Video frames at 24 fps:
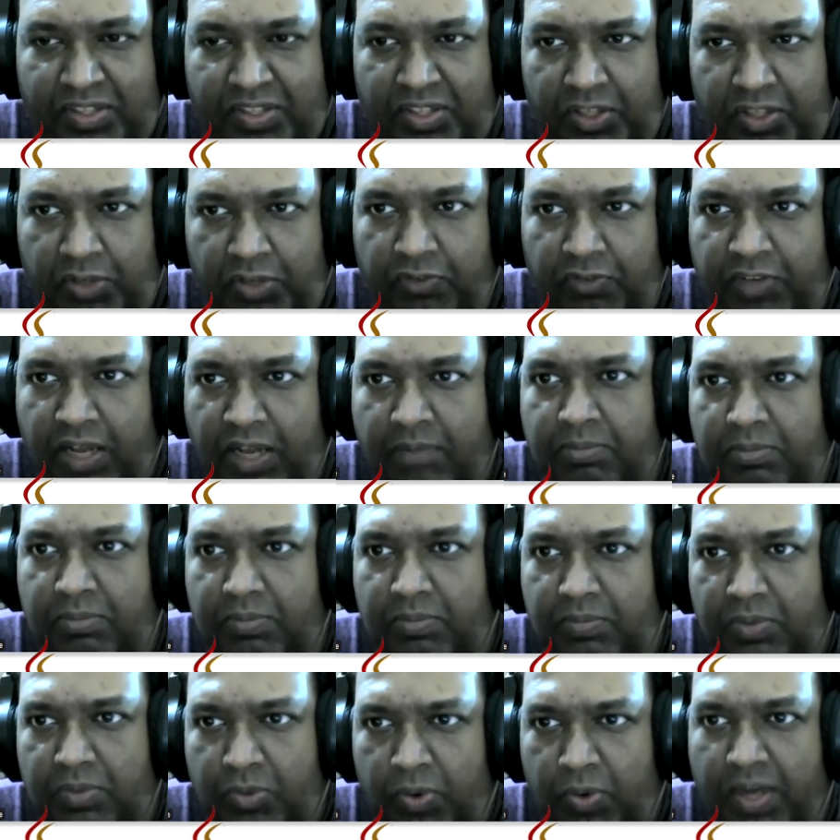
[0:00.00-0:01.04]
you've come
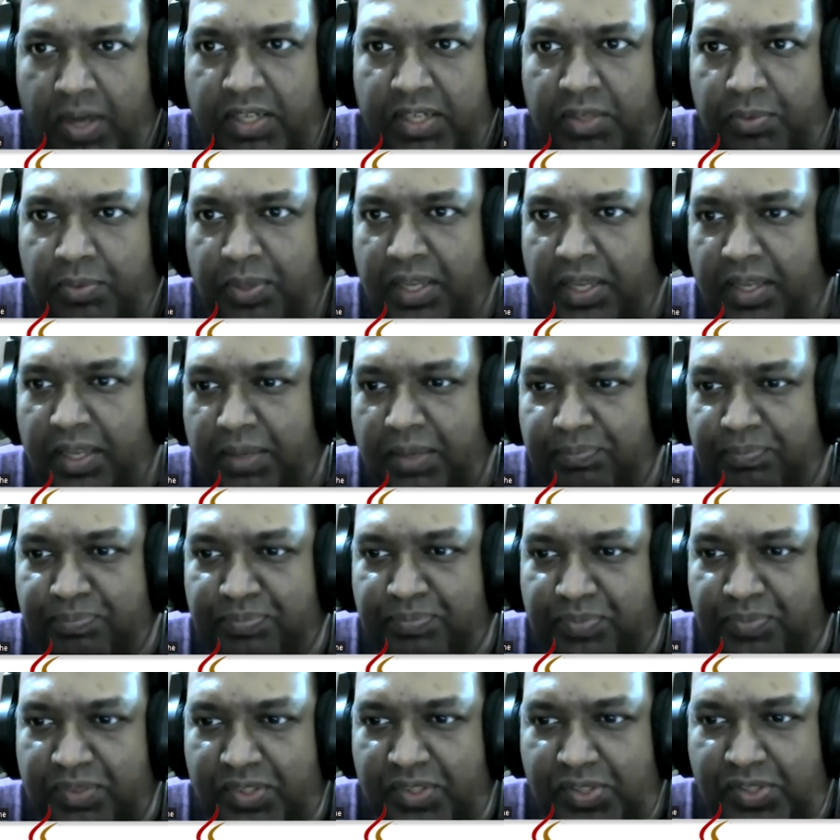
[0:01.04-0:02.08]
quite a way
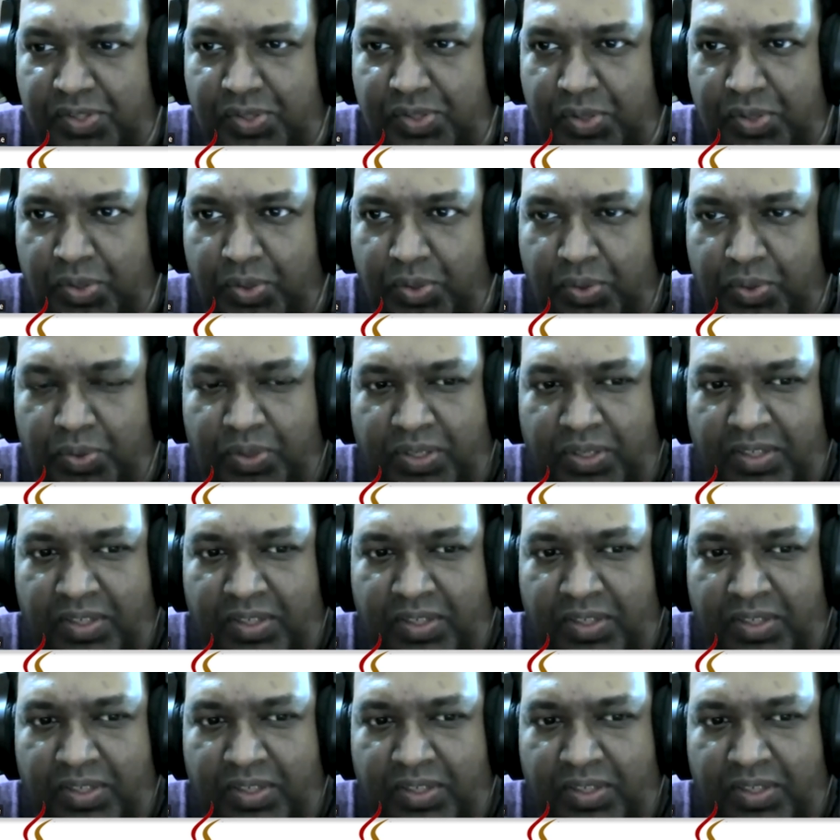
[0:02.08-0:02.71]
so,